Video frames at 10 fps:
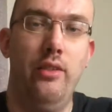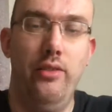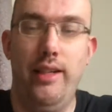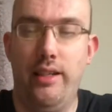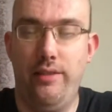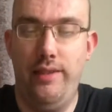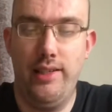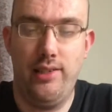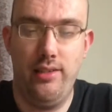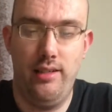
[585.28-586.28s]
you get to
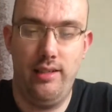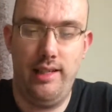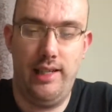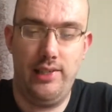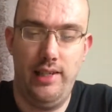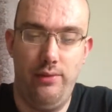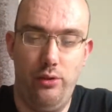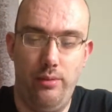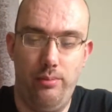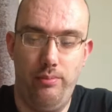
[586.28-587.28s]
face the last
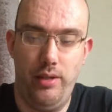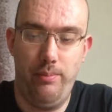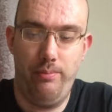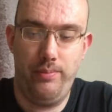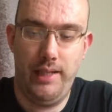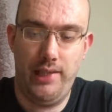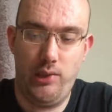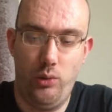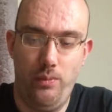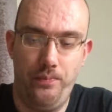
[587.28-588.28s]
level, the
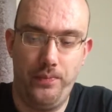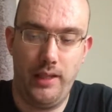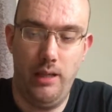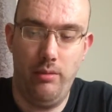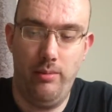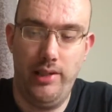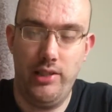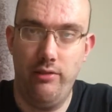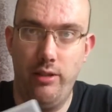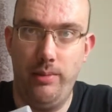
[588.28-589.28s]
castle. I'm
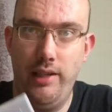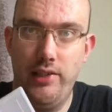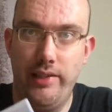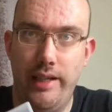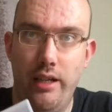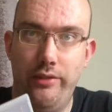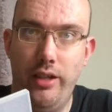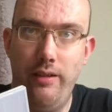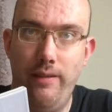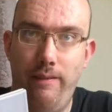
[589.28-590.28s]
actually replaying this again. I've
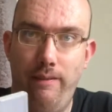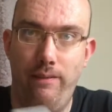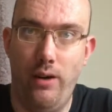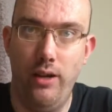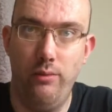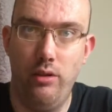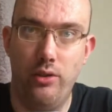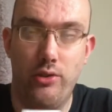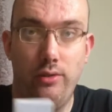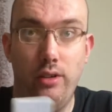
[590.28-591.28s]
done 5
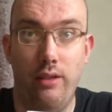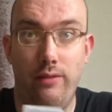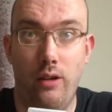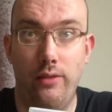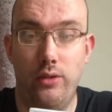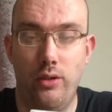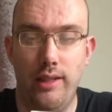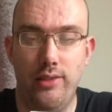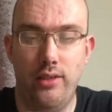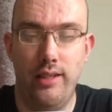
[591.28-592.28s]
worlds, so I've got 5
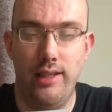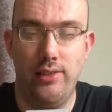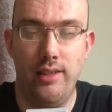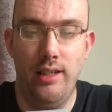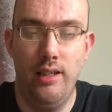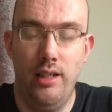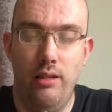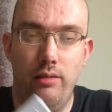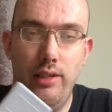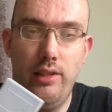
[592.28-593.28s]
coins on this.
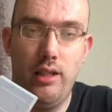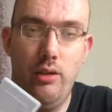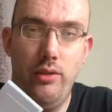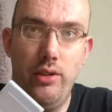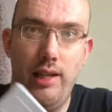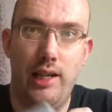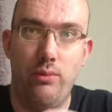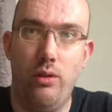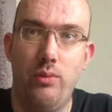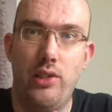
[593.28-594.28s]
I need to go and do the last
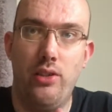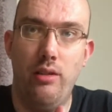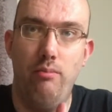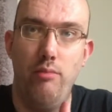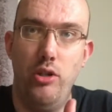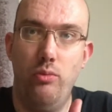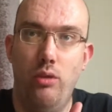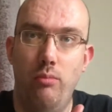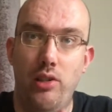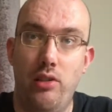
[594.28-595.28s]
one, which is the moon
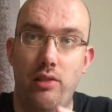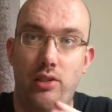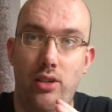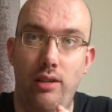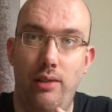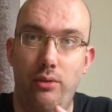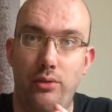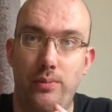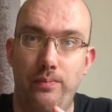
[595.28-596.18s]
one, which is only 2 levels.